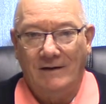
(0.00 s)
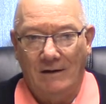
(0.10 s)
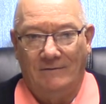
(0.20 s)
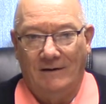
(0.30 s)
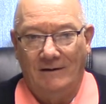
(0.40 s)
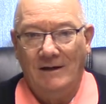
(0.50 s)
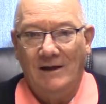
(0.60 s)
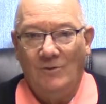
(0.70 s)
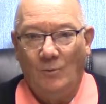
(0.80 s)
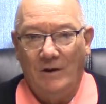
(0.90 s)
covenant
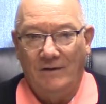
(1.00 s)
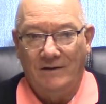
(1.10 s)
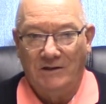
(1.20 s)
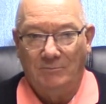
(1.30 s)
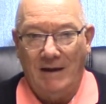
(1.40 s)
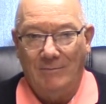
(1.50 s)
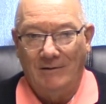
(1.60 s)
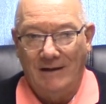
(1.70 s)
with His people.